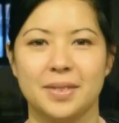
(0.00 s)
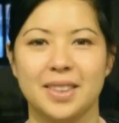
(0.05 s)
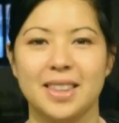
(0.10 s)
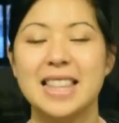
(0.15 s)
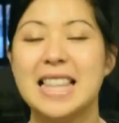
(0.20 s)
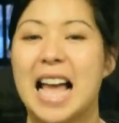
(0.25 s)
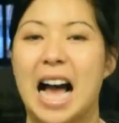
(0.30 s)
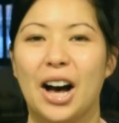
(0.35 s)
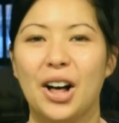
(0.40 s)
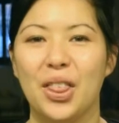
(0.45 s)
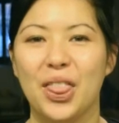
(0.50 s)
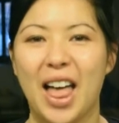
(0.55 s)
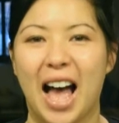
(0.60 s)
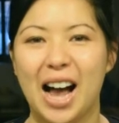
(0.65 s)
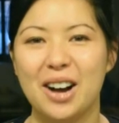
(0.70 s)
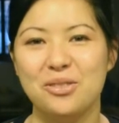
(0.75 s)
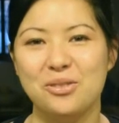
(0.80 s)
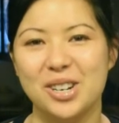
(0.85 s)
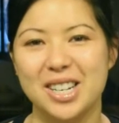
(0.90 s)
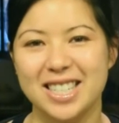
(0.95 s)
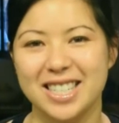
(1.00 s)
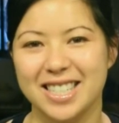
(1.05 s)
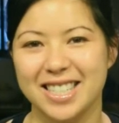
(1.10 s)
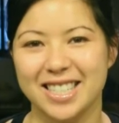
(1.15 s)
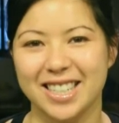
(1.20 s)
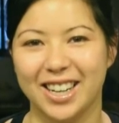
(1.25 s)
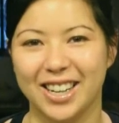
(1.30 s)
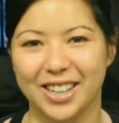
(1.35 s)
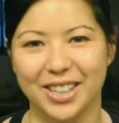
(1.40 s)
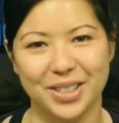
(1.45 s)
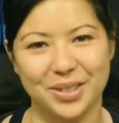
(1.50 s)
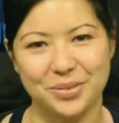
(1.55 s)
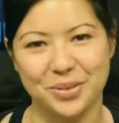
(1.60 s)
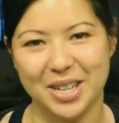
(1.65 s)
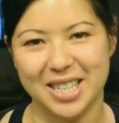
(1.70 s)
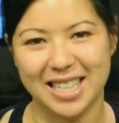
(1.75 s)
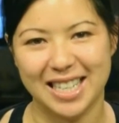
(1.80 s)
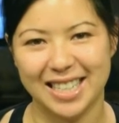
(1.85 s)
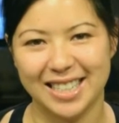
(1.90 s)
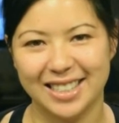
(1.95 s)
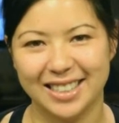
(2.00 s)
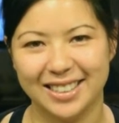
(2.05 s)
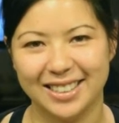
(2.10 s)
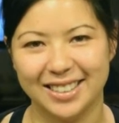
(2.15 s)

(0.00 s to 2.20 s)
Now that wasn't hard, was it?